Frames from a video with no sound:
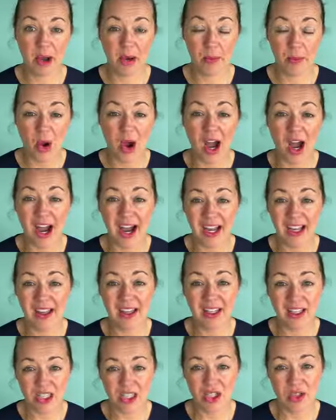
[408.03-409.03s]
but what I
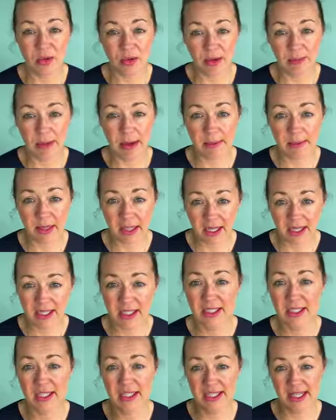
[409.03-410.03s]
like to do with my
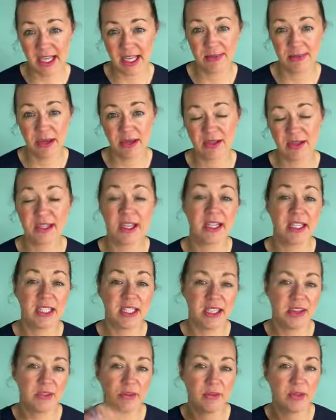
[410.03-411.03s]
plants is to take them outside
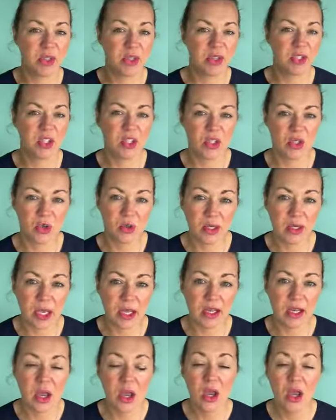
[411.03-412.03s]
and give them a good
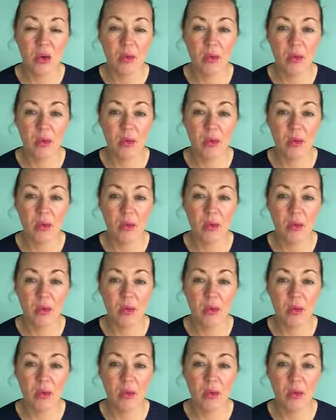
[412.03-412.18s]
soaking